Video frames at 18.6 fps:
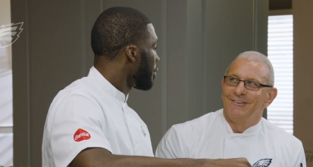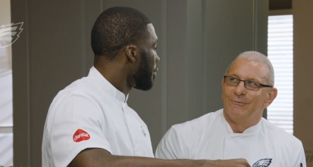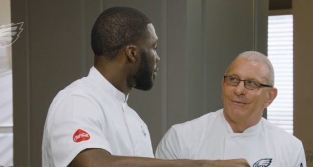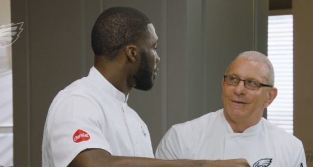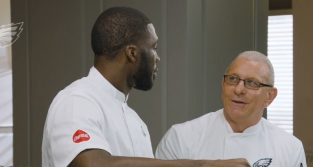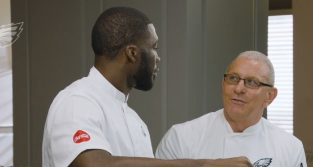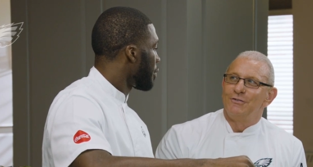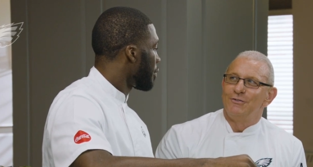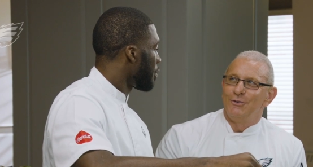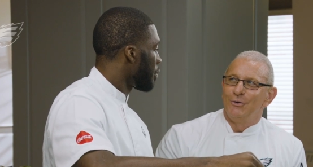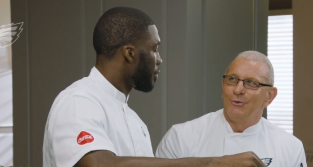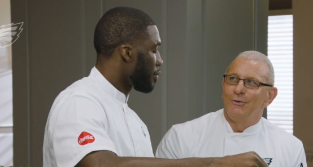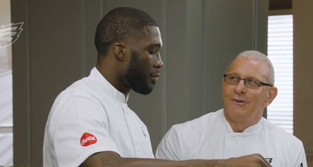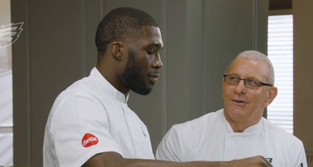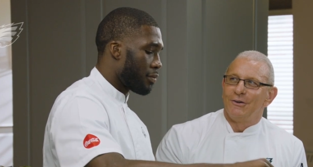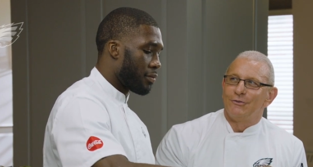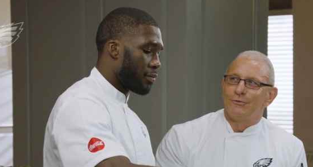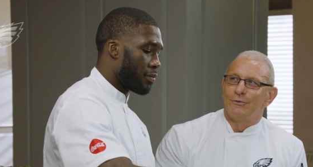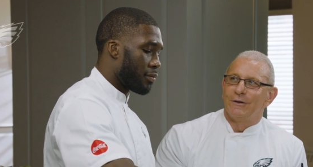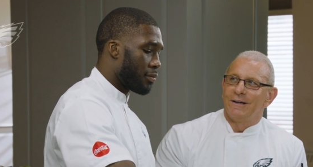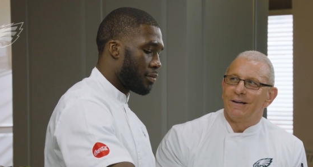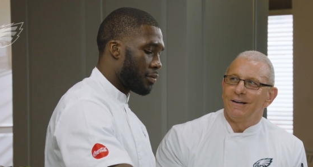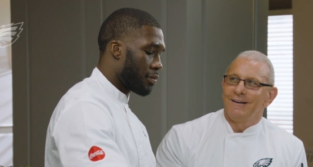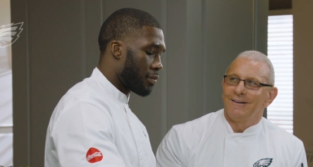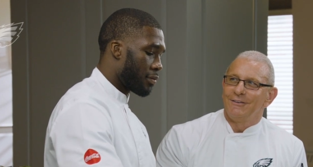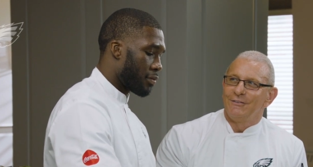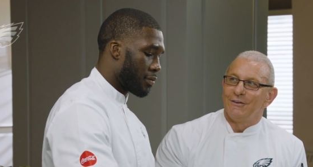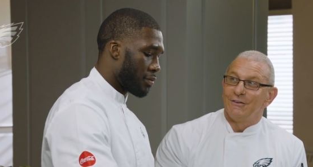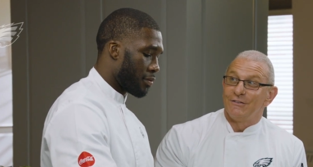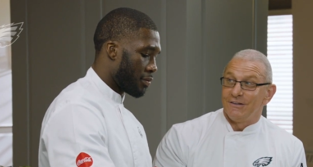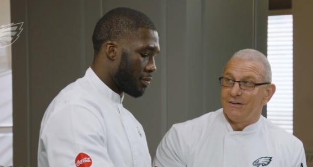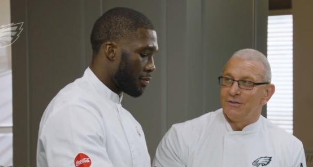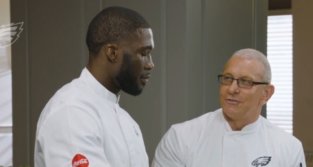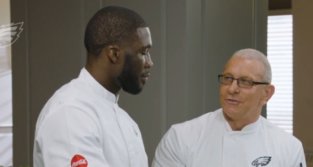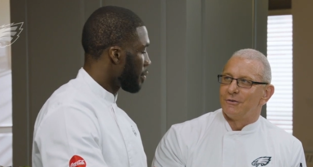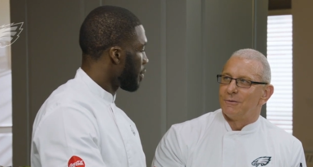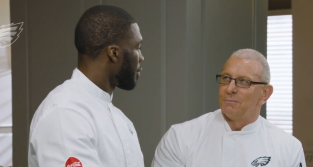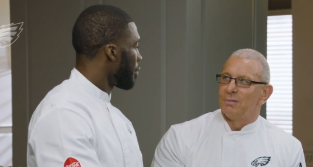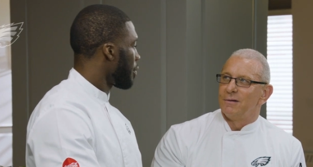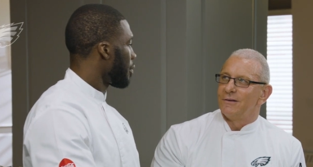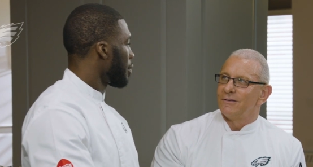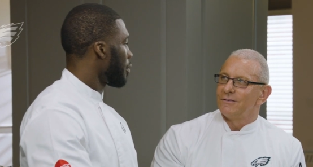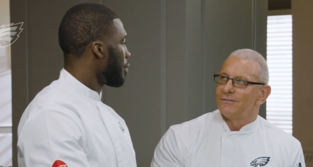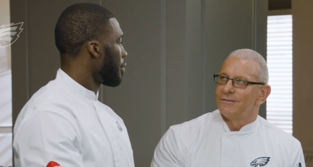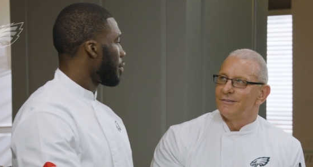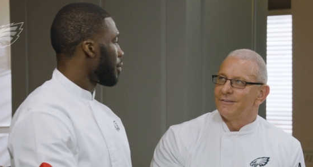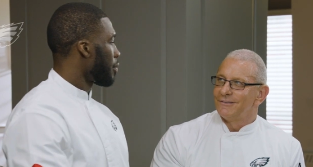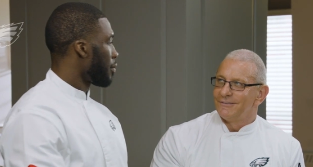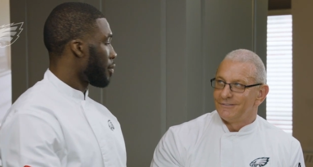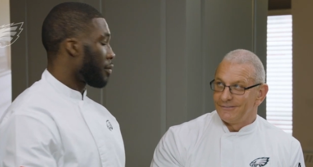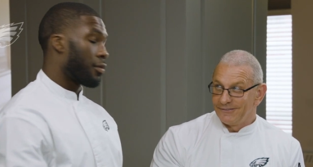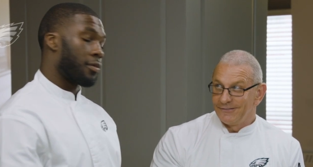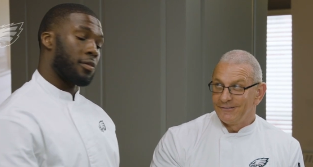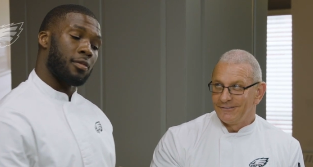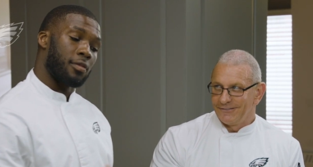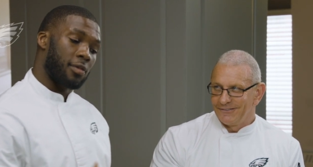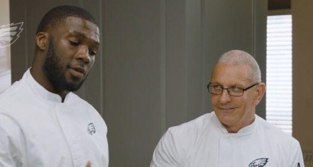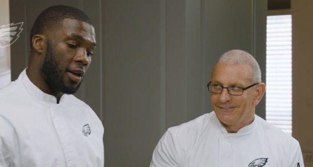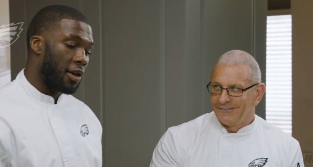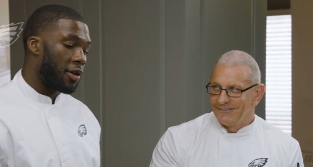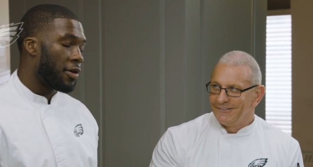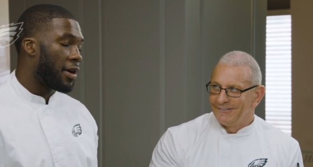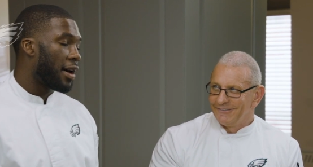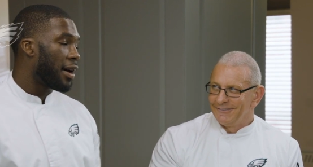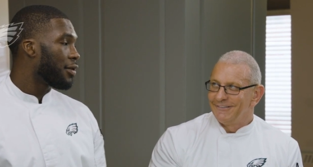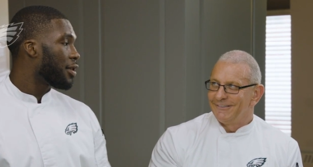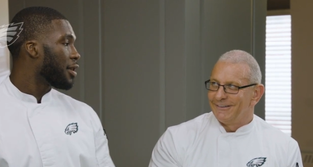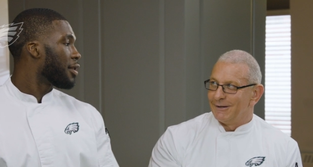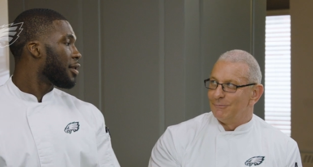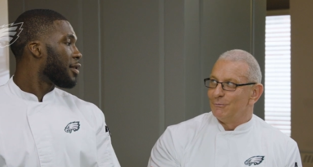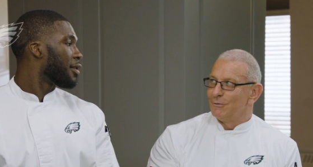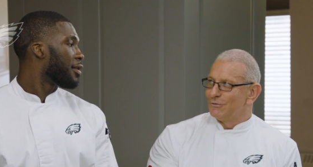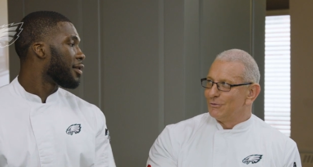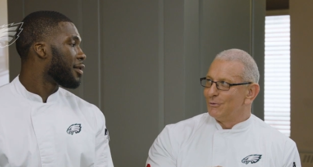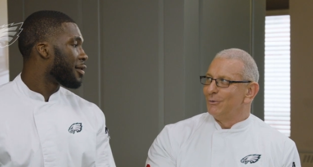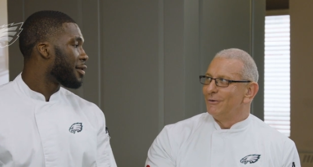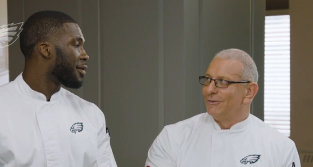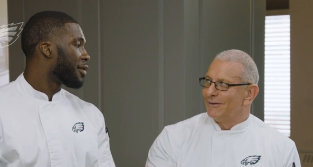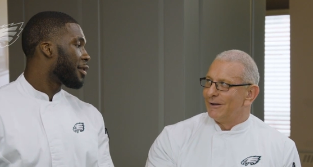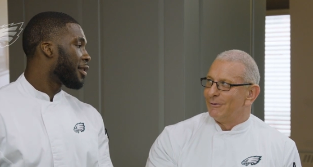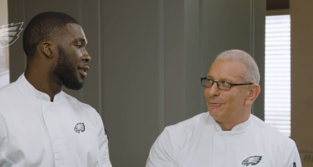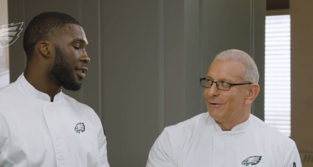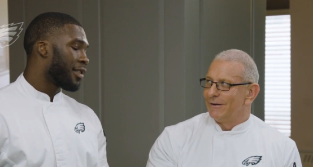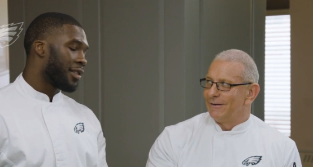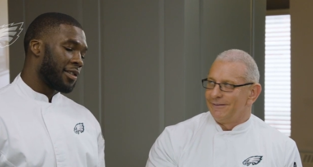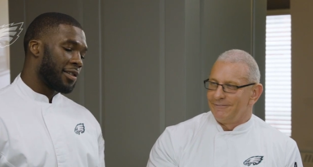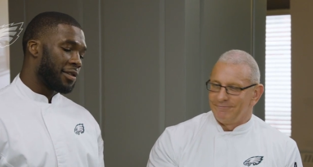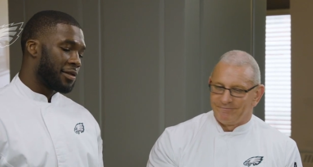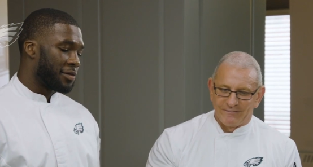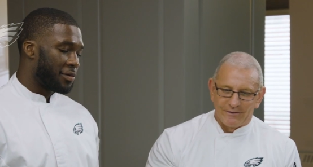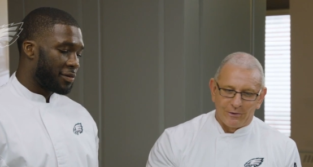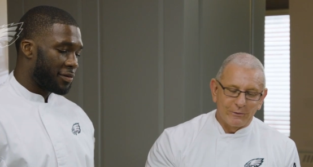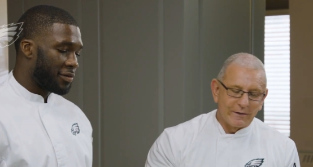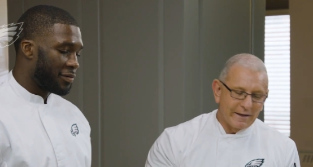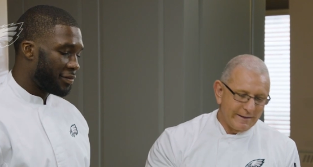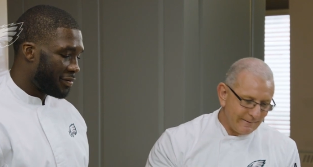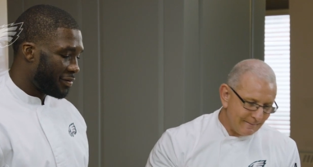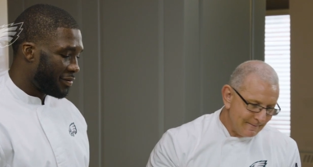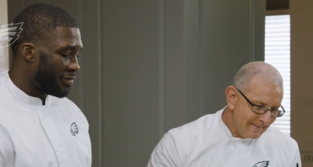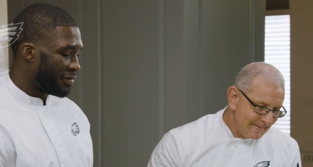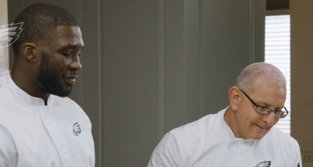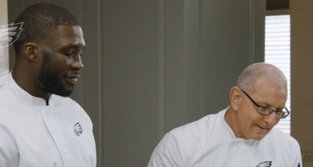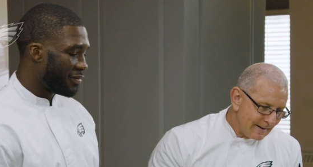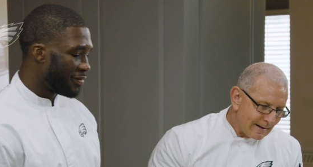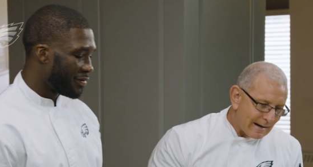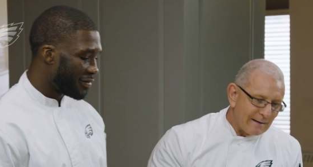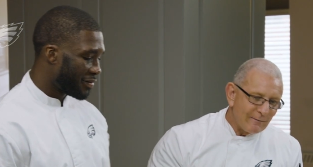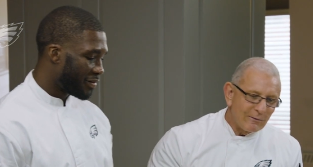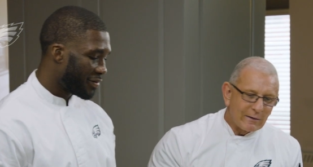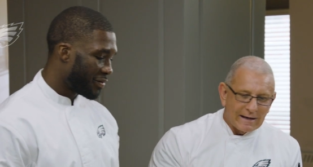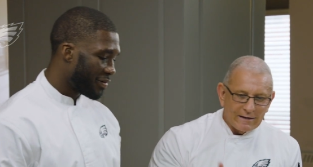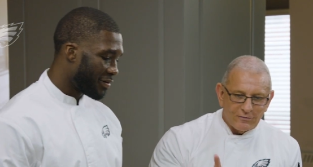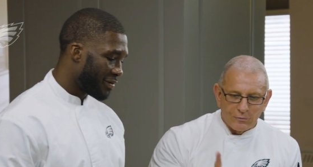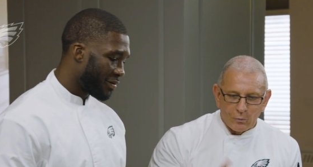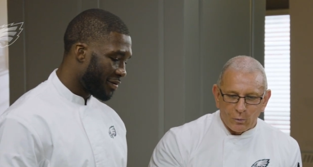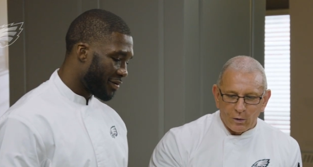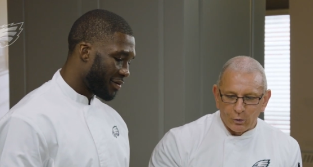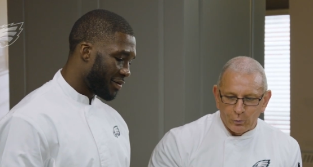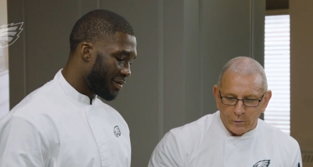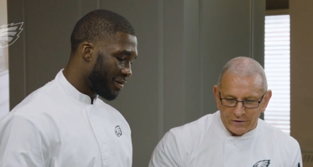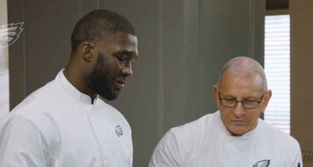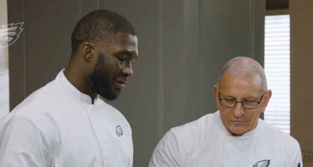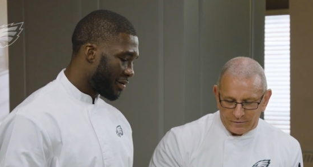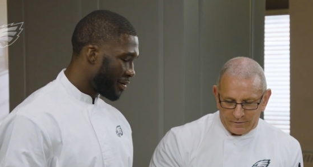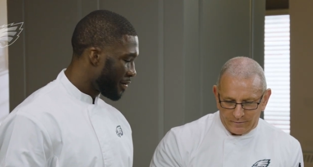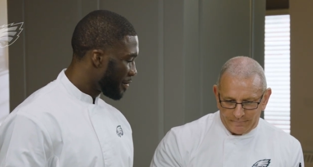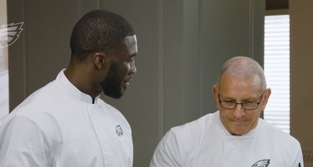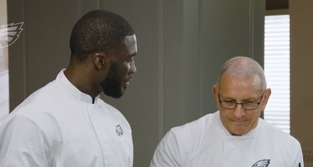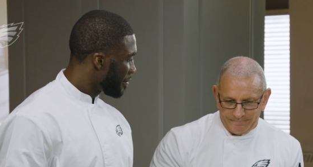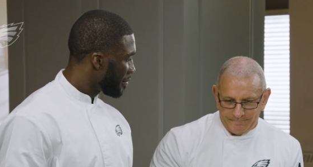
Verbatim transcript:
Speaker 1: When a student is ready, the teacher appears. There you have it. I'm the student. I'm ready. Okay, I've got to ask you one question.